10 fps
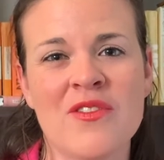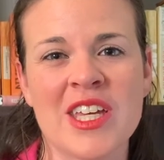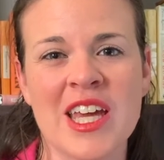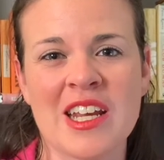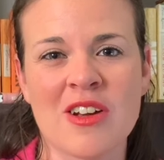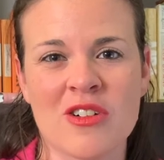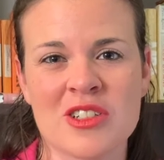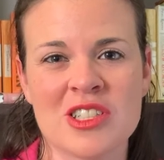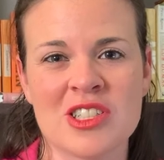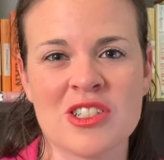for getting
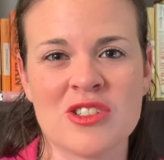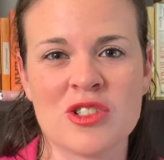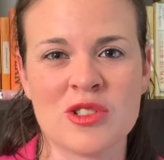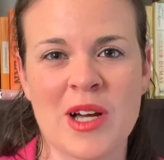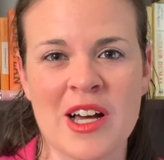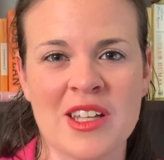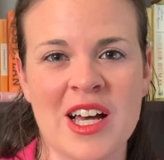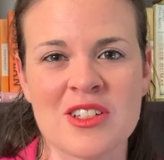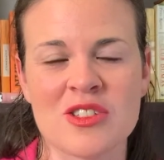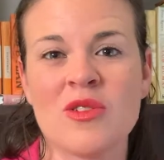oxygen to our
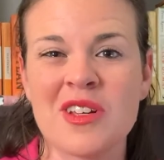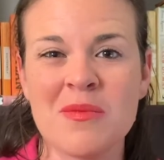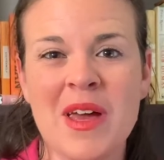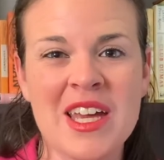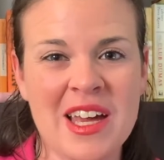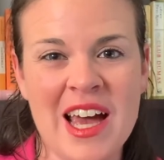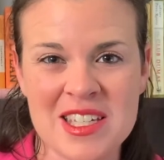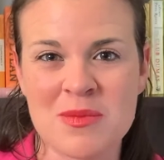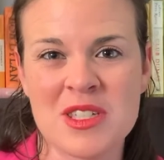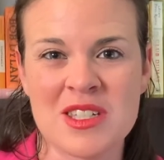lungs. So it can make
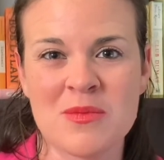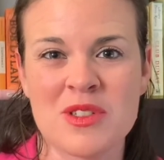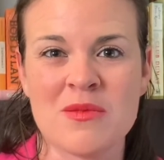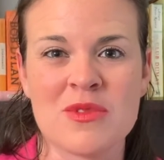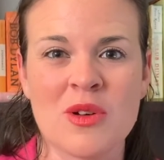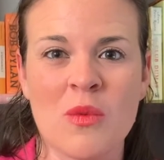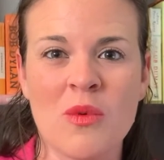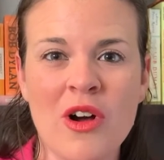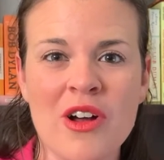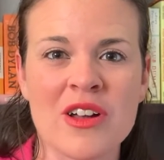asthma symptoms
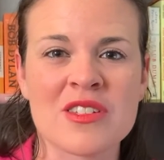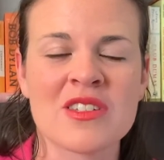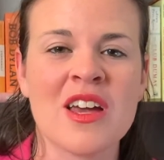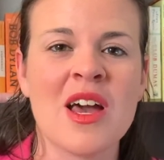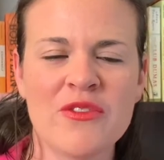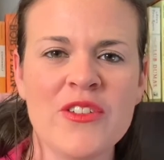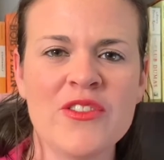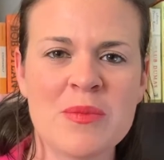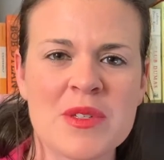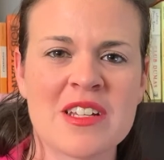worse. But
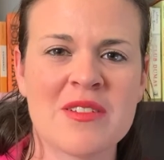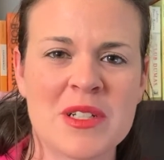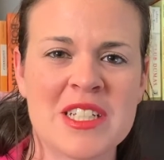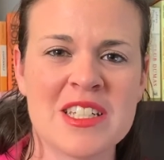50% of